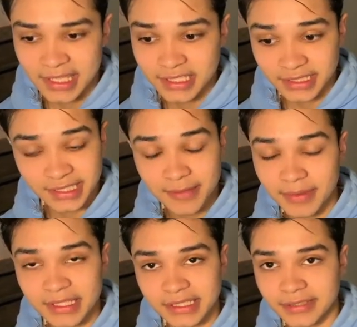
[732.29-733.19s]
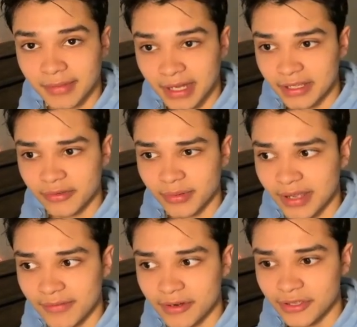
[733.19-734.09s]
Just keep this in mind
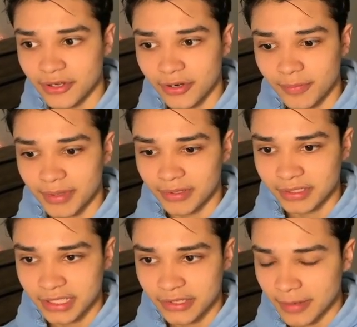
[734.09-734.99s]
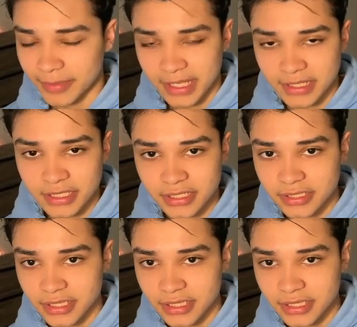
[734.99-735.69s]
whenever you're building your application.